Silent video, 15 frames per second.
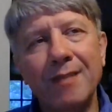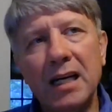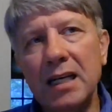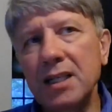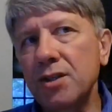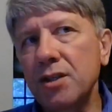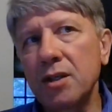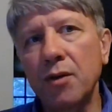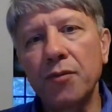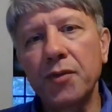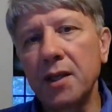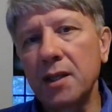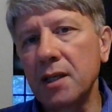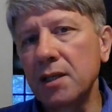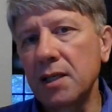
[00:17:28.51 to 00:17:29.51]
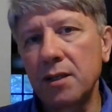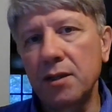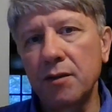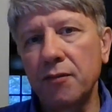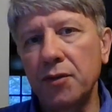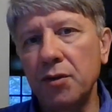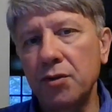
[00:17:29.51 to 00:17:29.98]
I just don't think this has
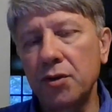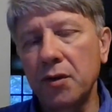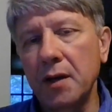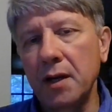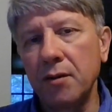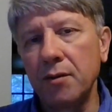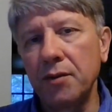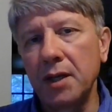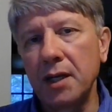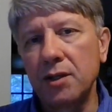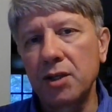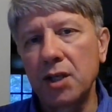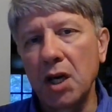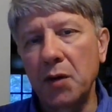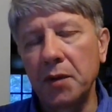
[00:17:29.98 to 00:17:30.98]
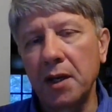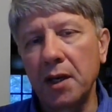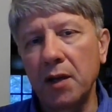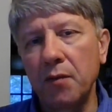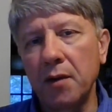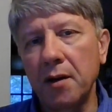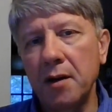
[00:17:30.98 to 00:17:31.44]
a future, I don't think it's going
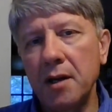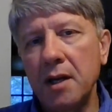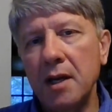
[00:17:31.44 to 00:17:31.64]
anywhere,